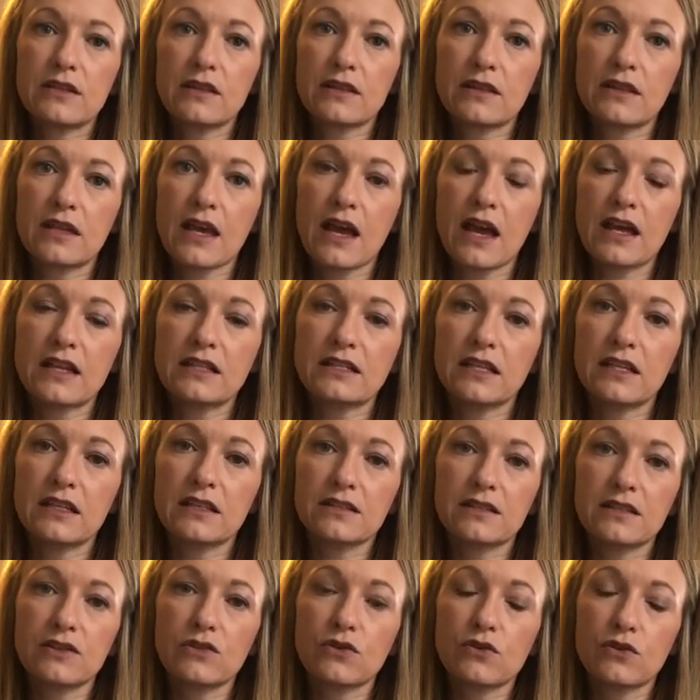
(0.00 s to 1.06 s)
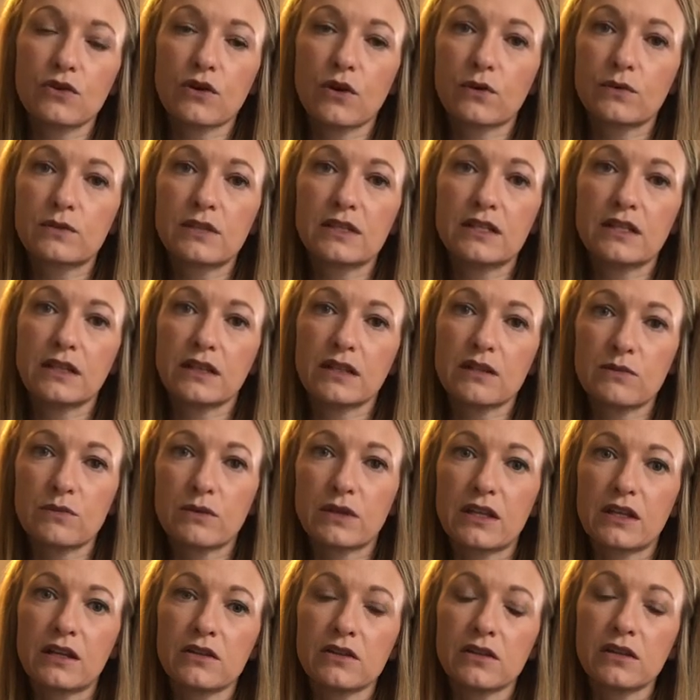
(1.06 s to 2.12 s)
the ideas in your notes dealing
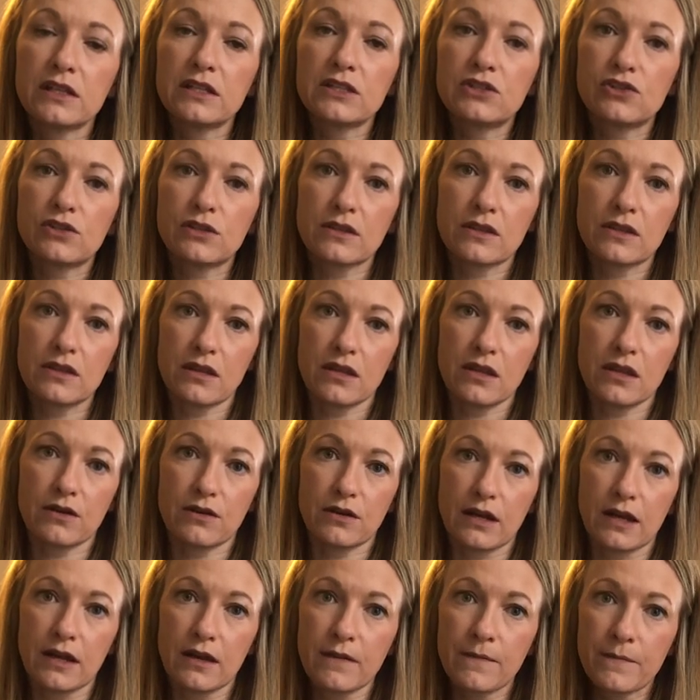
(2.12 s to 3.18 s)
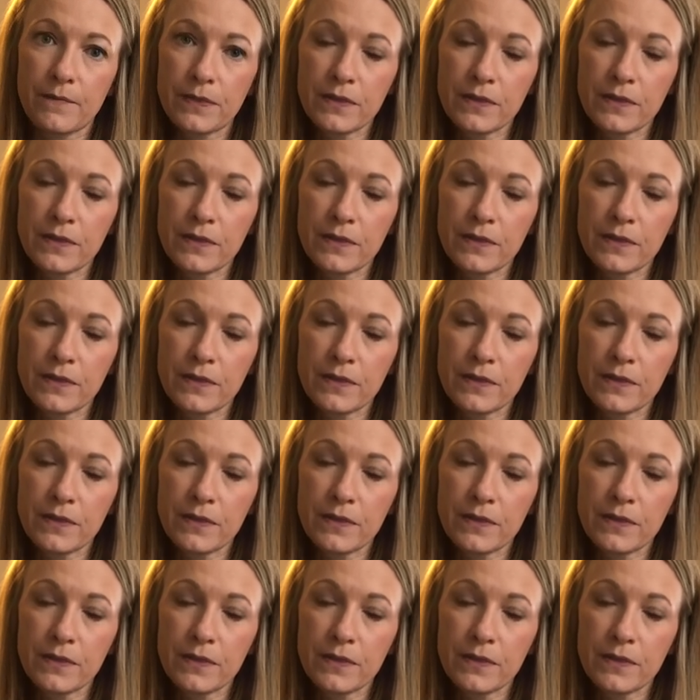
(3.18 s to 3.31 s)
with collision theory.